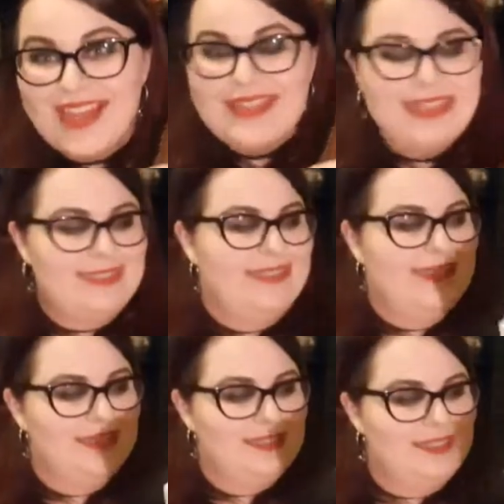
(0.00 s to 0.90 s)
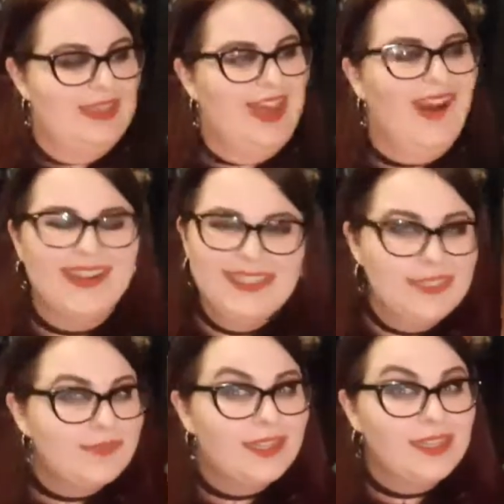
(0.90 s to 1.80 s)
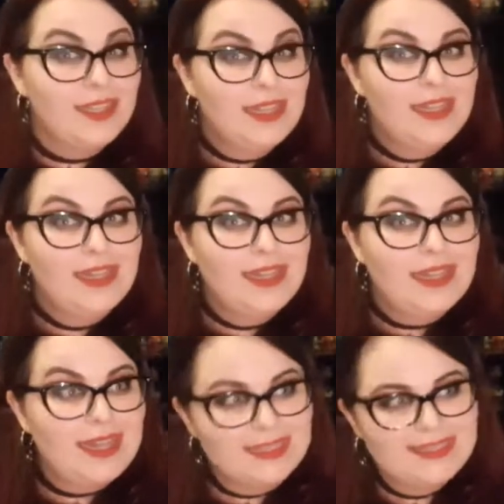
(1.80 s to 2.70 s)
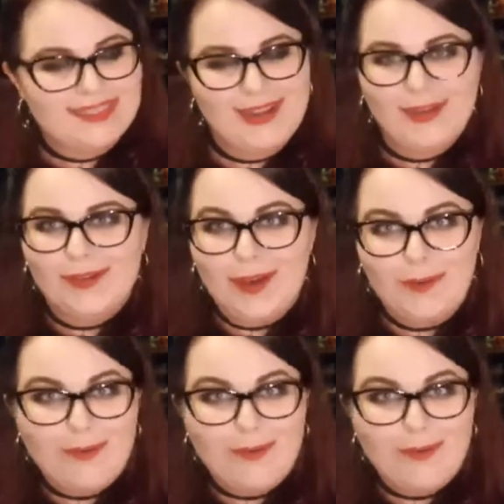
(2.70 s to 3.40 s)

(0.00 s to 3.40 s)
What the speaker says: this is kind of a lesser known